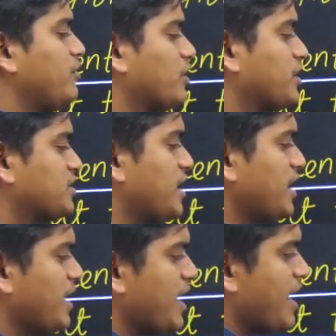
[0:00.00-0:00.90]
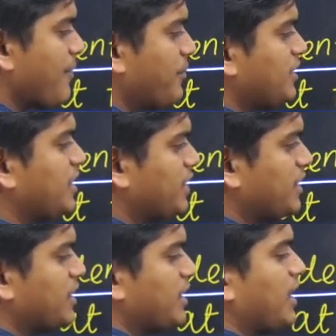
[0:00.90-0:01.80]
you understand?
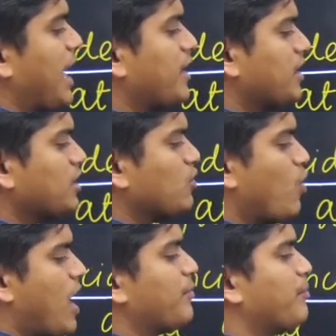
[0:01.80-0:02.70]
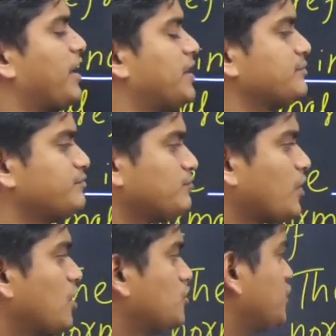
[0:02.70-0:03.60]
Everything lying on one plane.
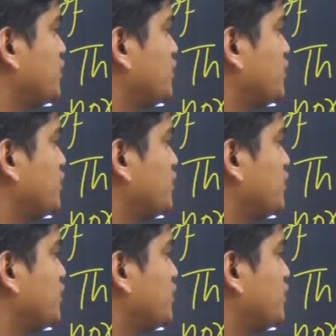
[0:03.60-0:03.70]
So